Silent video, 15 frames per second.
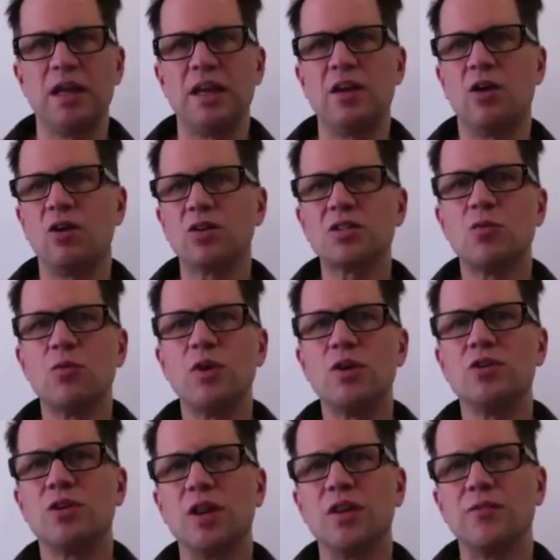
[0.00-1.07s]
Now also when
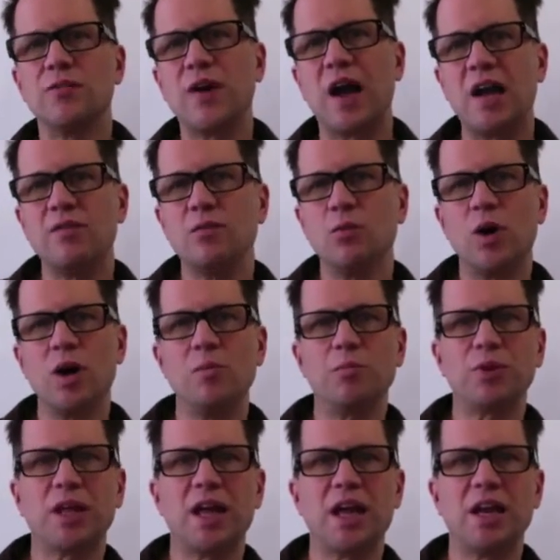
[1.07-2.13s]
you're on the 5&1
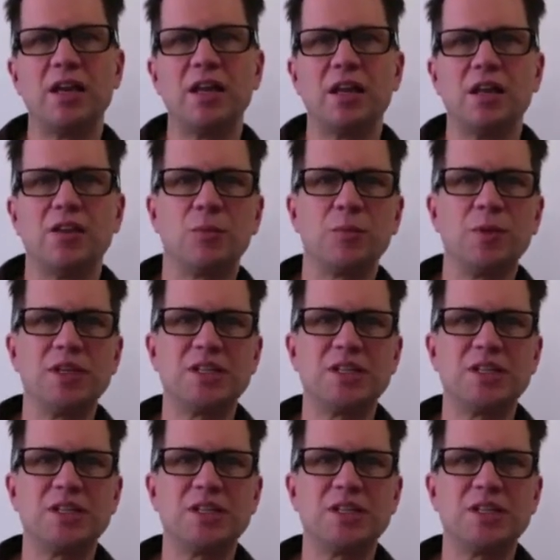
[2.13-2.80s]
plan, there'll be